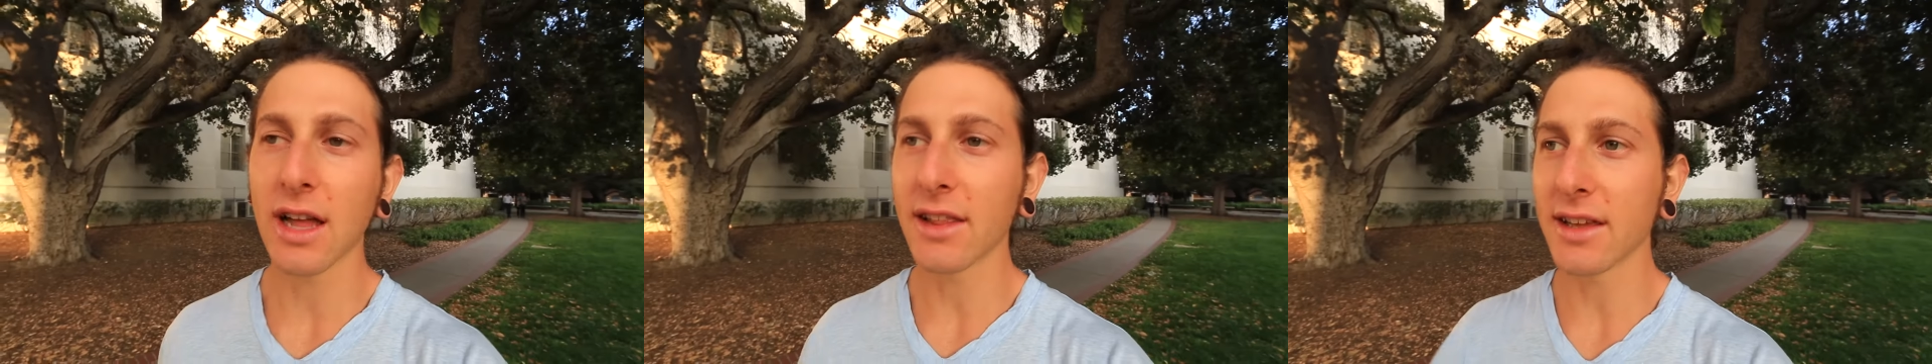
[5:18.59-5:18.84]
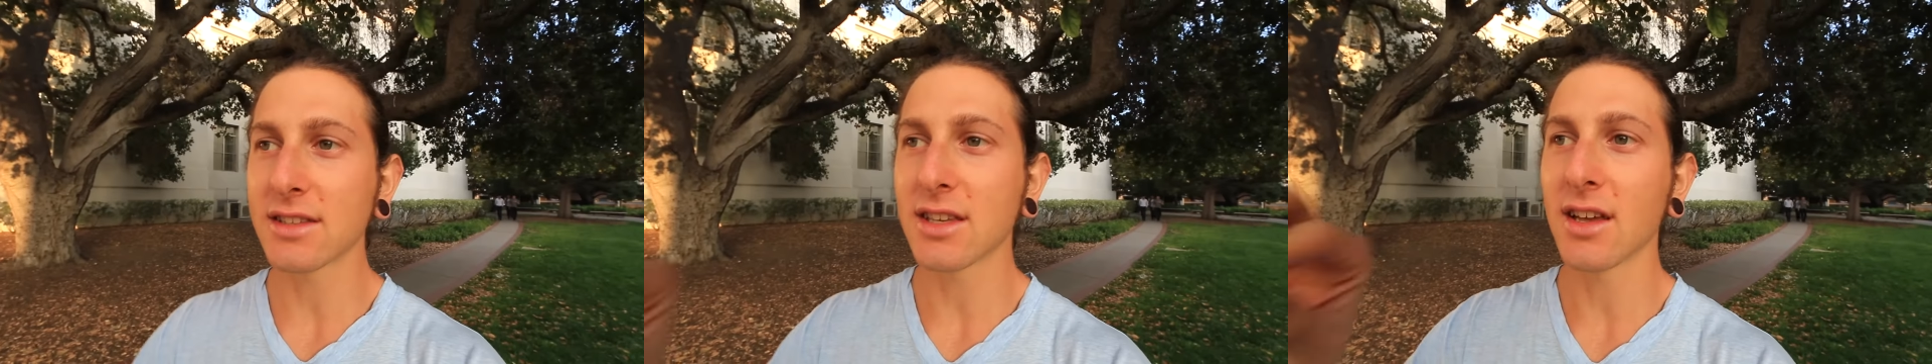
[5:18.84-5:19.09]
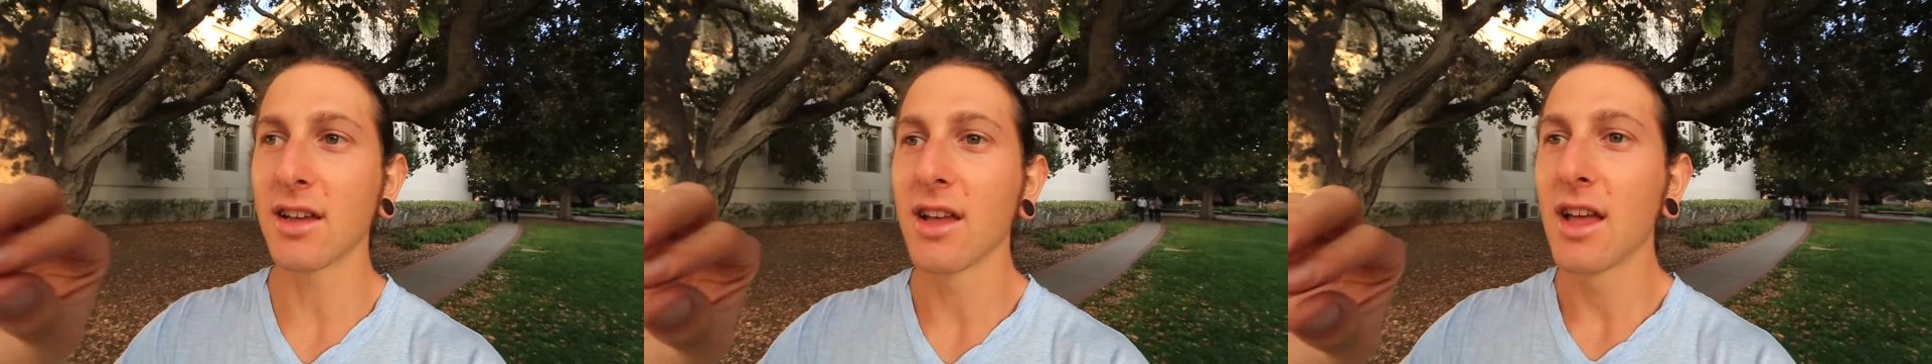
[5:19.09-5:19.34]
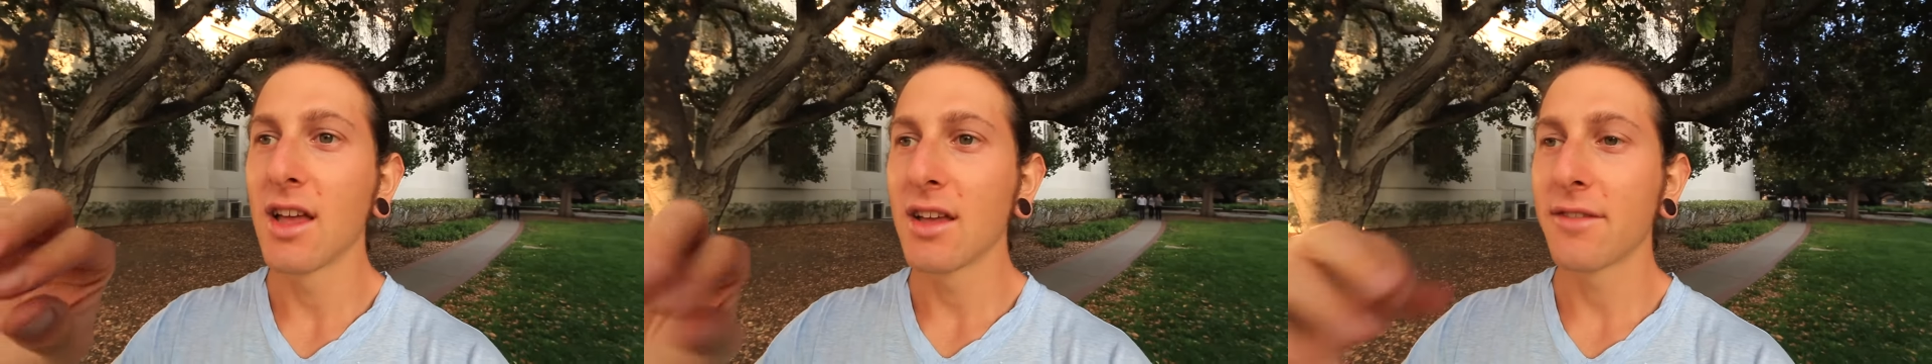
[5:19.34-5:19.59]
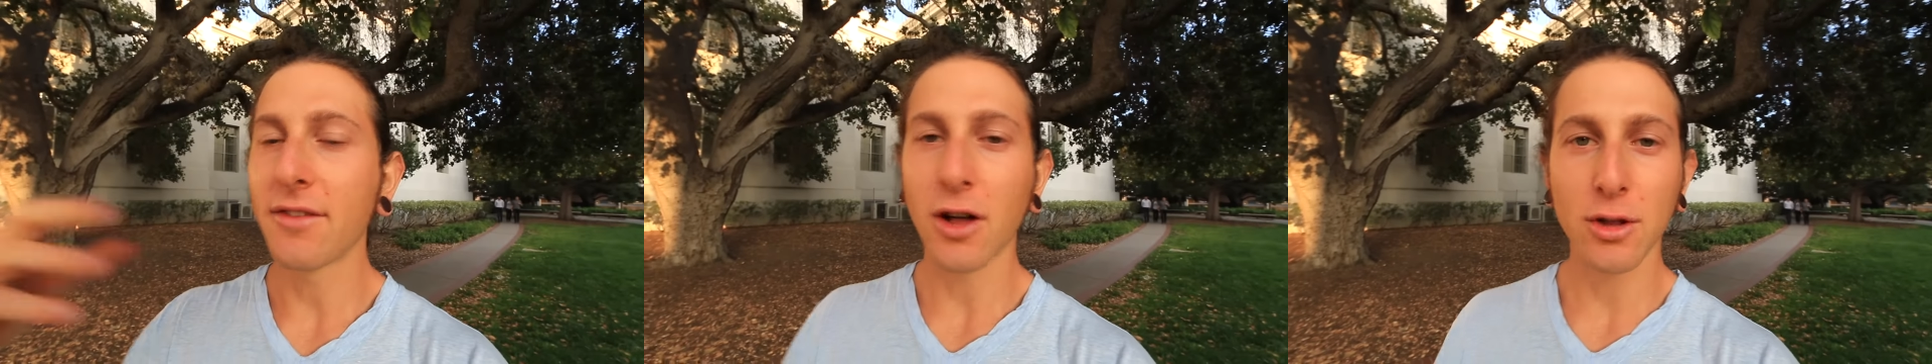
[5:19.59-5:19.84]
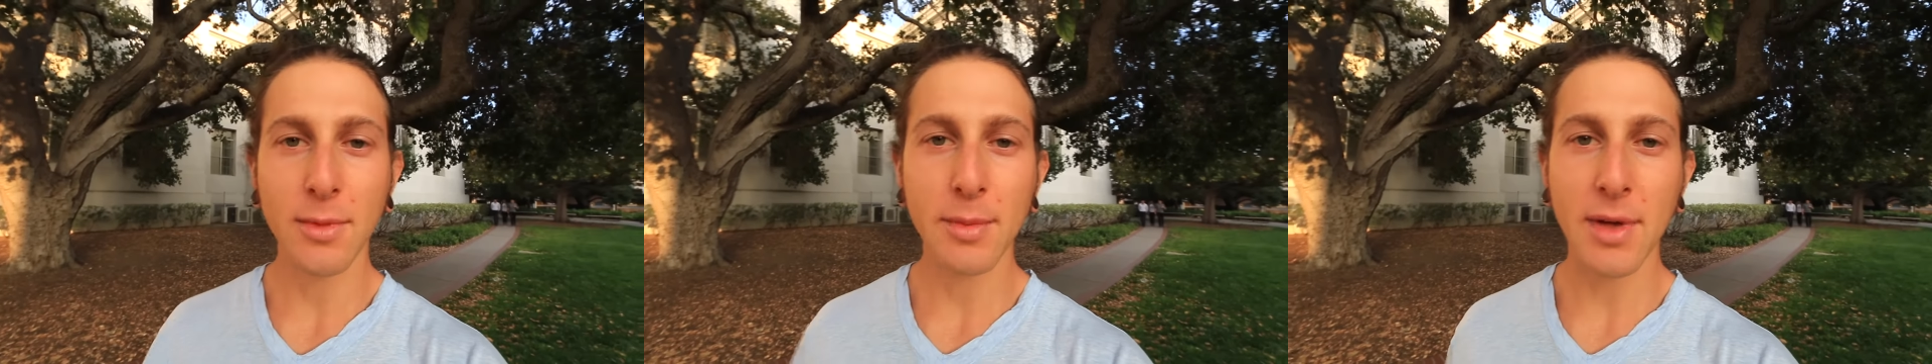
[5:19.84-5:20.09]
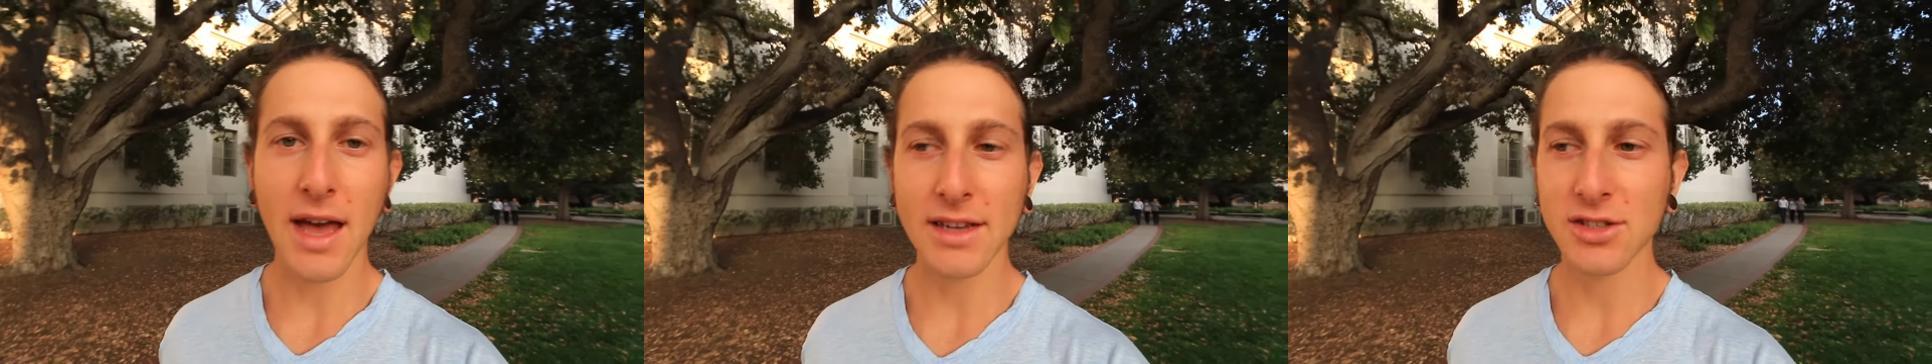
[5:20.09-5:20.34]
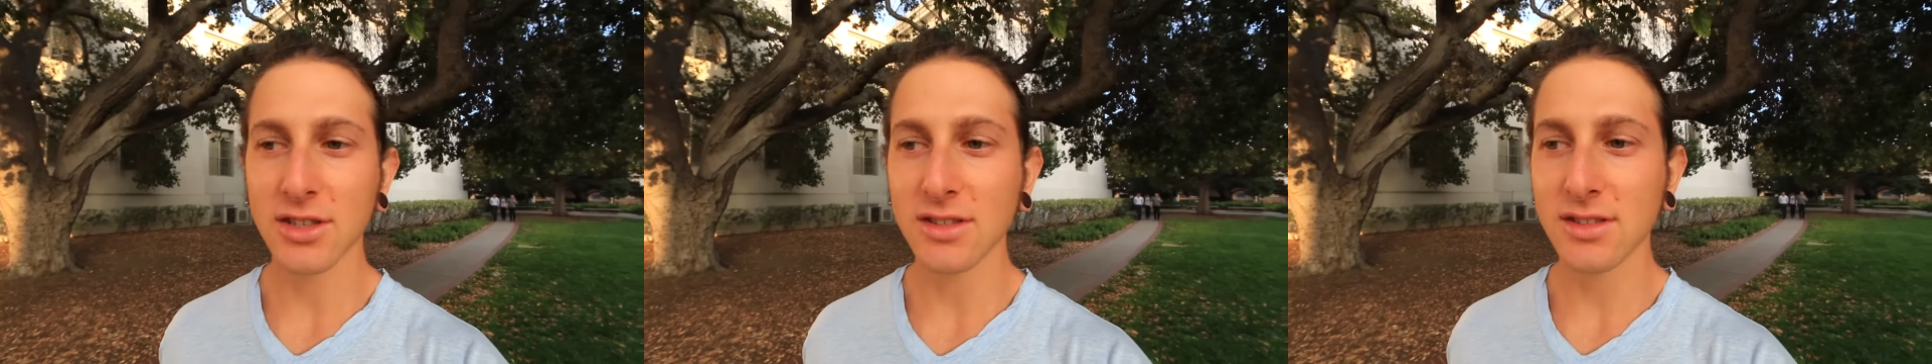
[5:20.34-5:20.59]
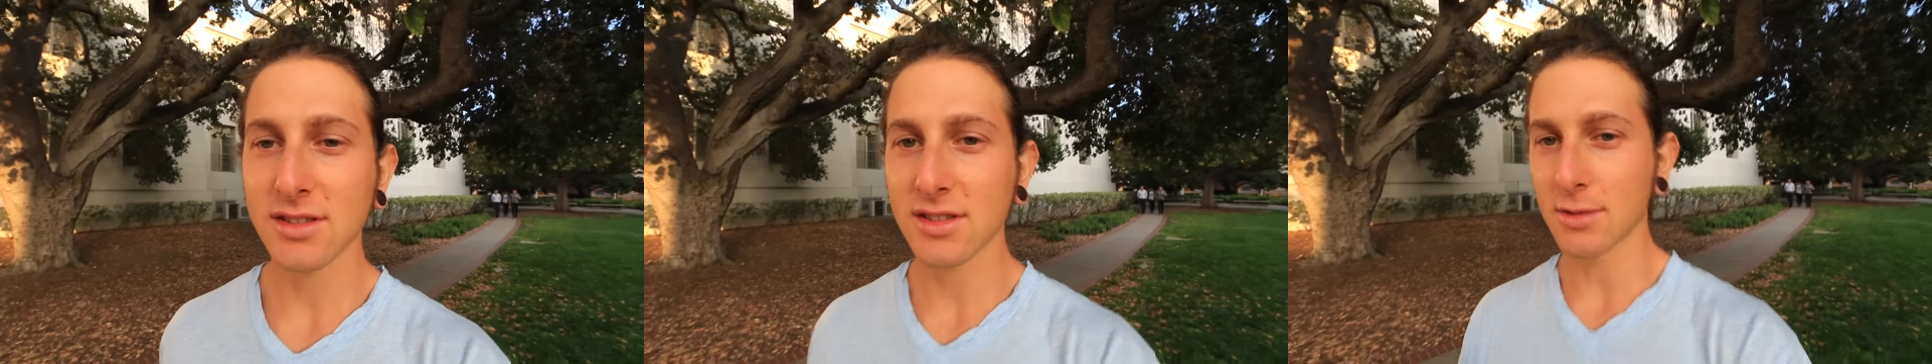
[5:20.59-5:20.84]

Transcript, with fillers: I like to follow my passions